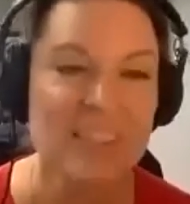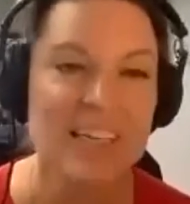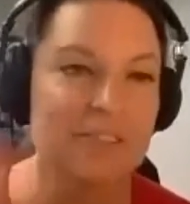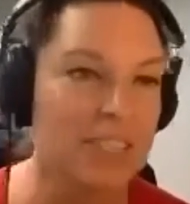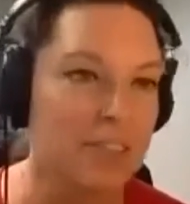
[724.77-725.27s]

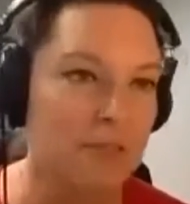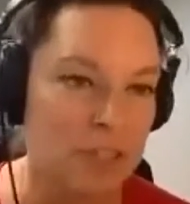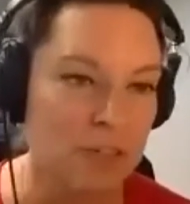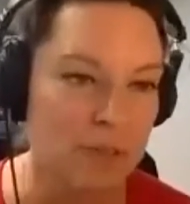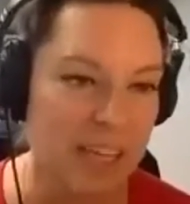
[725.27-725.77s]
It was
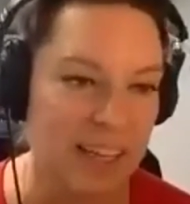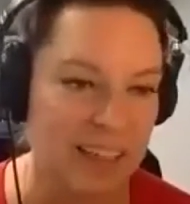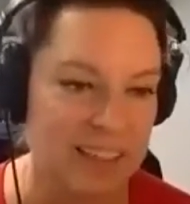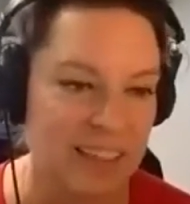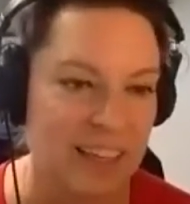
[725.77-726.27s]
4
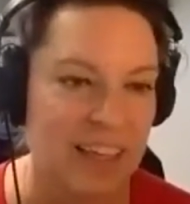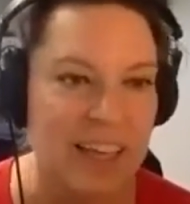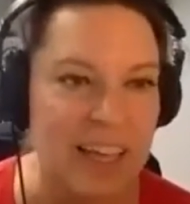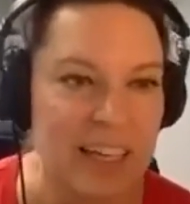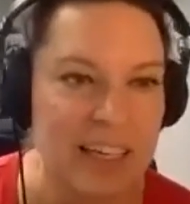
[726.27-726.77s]
weeks
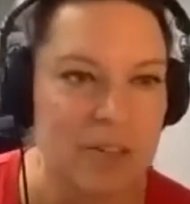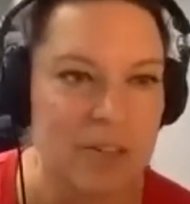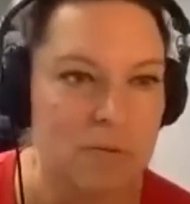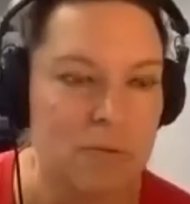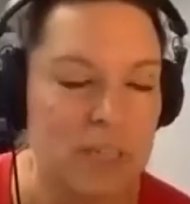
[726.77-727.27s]
and
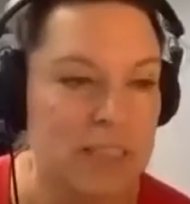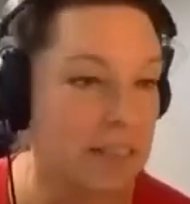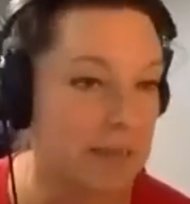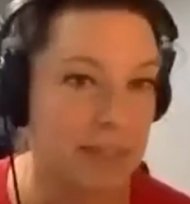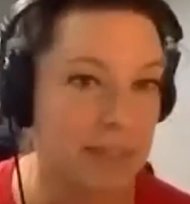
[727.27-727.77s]
it wasn't
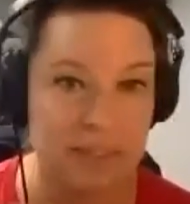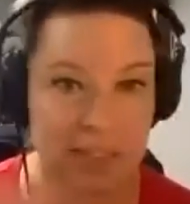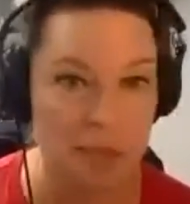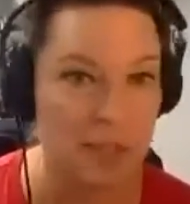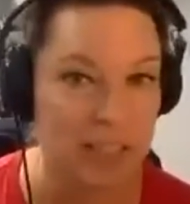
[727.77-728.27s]
even
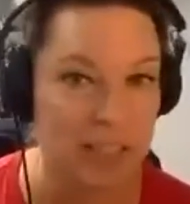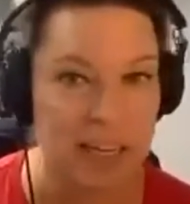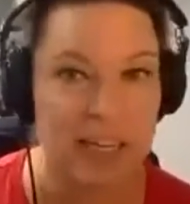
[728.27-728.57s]
CBTi,